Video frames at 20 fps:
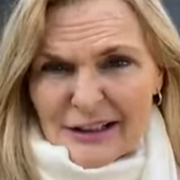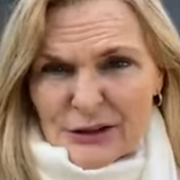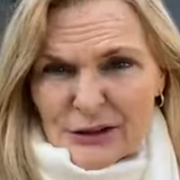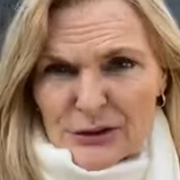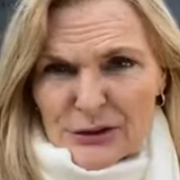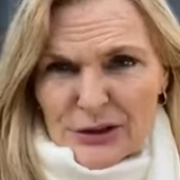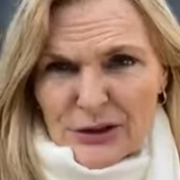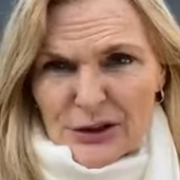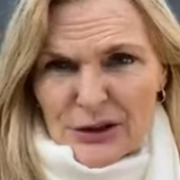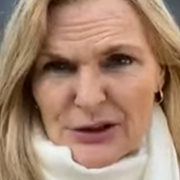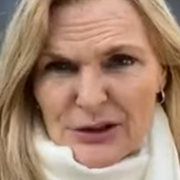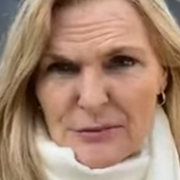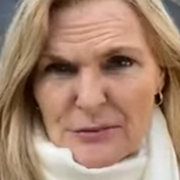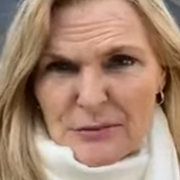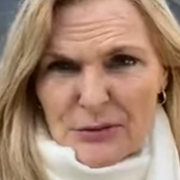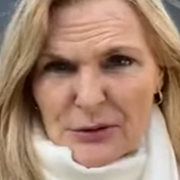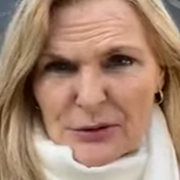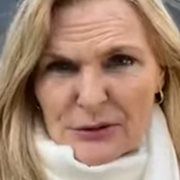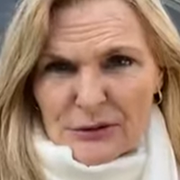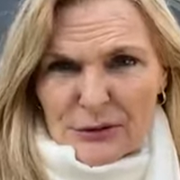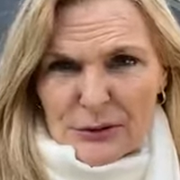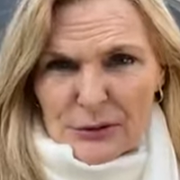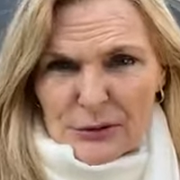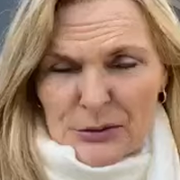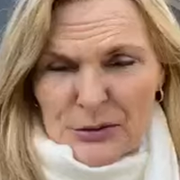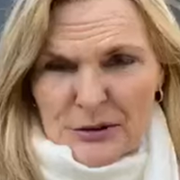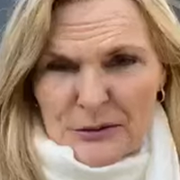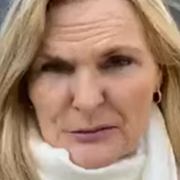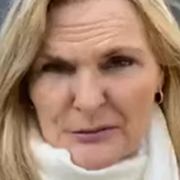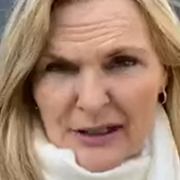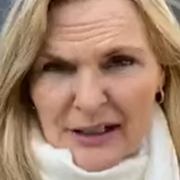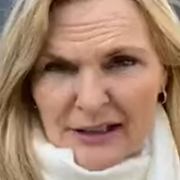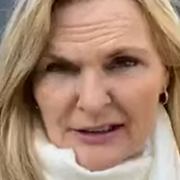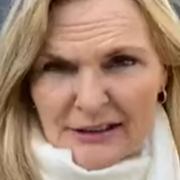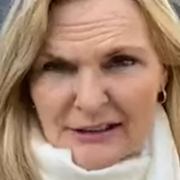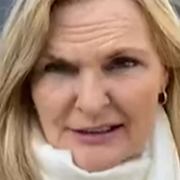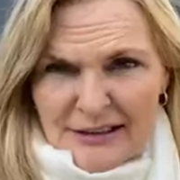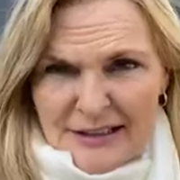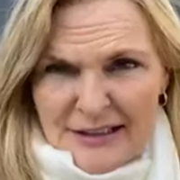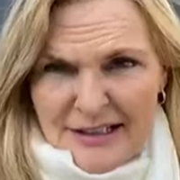look at those beautiful autumn
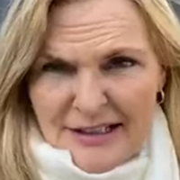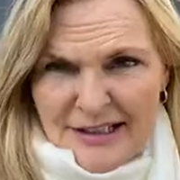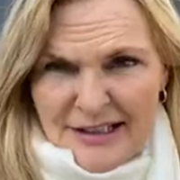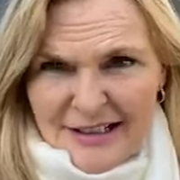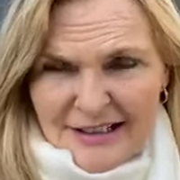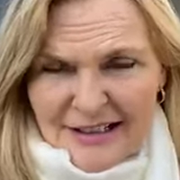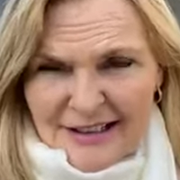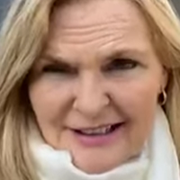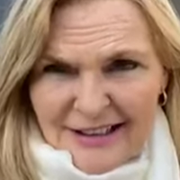colours.